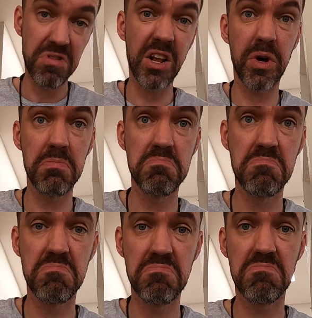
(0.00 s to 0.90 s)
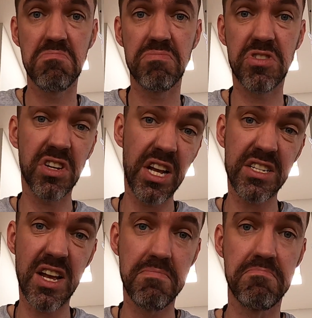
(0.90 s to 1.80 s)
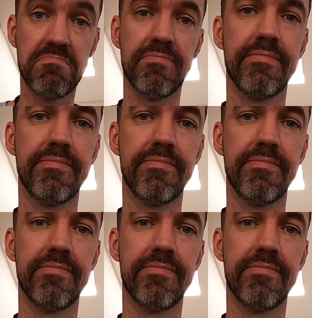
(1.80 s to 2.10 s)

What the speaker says: Anyway, till next time.